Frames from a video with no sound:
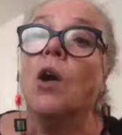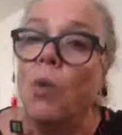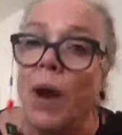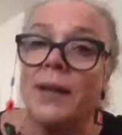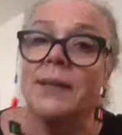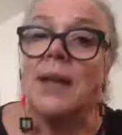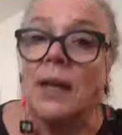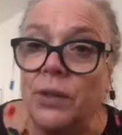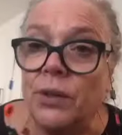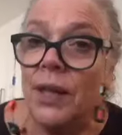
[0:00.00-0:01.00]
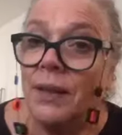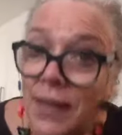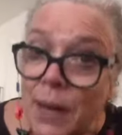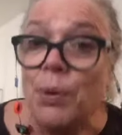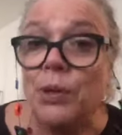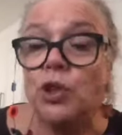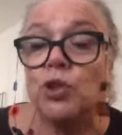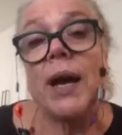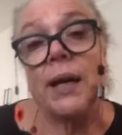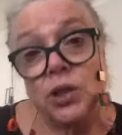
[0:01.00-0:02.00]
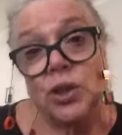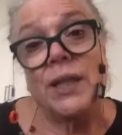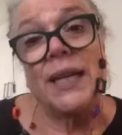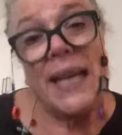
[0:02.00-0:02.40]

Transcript: Whereas under the Liberal strategy